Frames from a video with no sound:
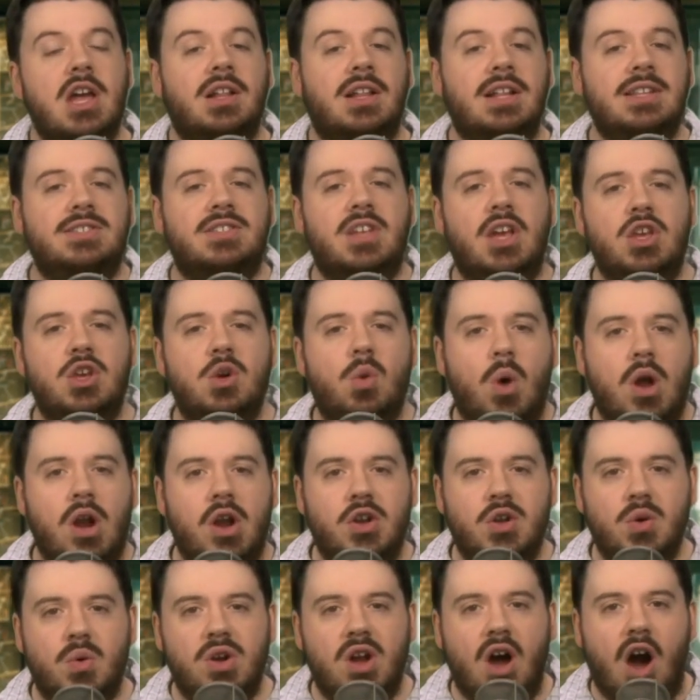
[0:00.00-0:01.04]
Let's say you want
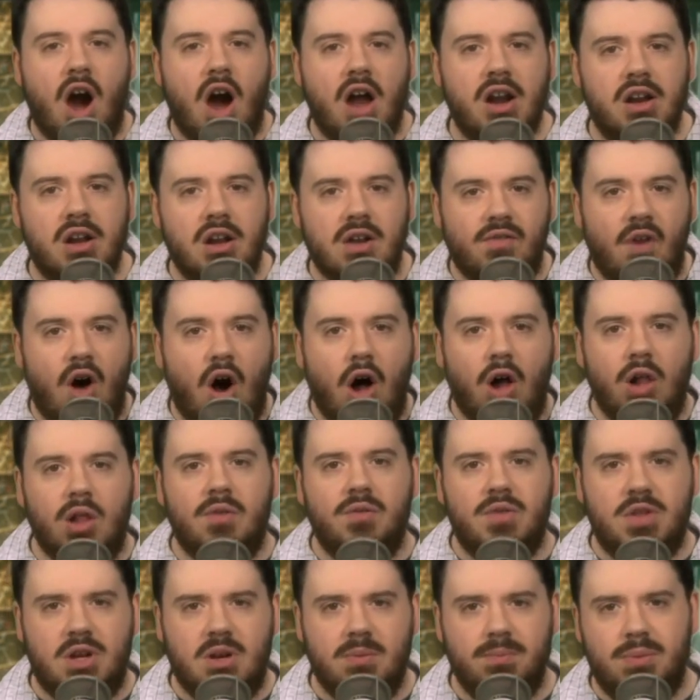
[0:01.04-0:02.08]
to do an audit of all
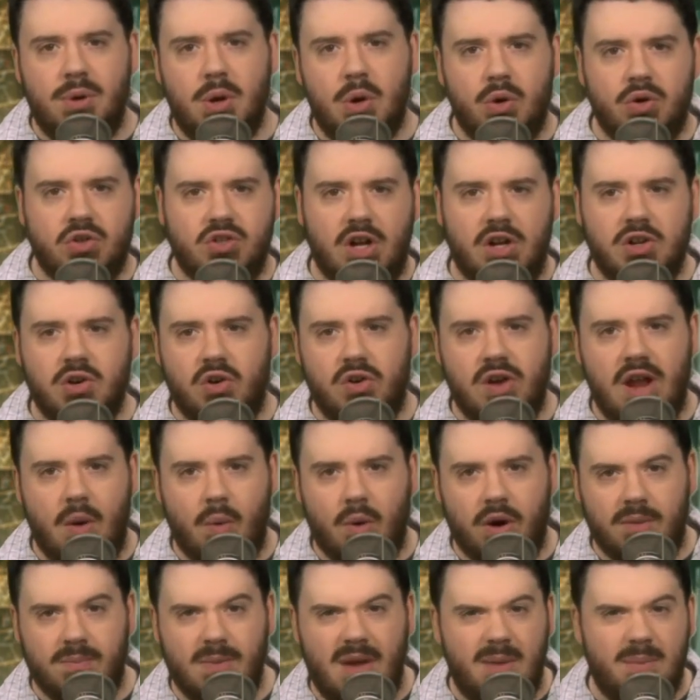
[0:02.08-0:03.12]
of the computers on your network.